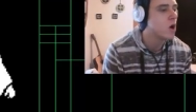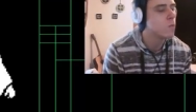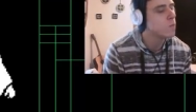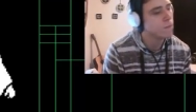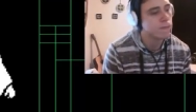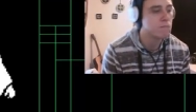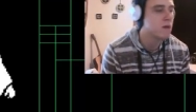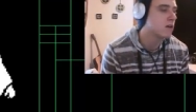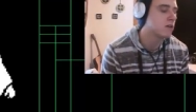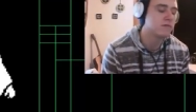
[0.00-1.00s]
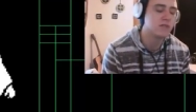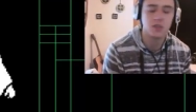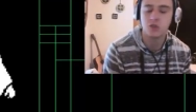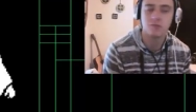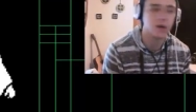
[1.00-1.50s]
Nope. I'm not gonna
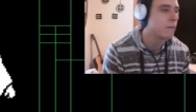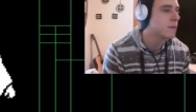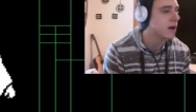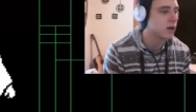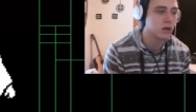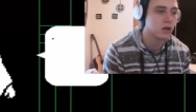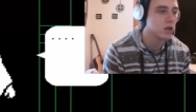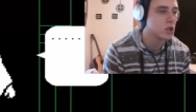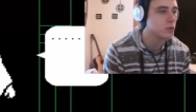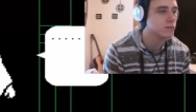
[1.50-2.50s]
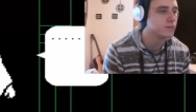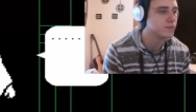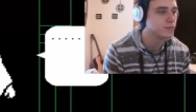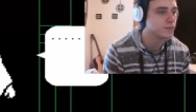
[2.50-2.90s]
touch you, Mom. I'm not gonna hurt you.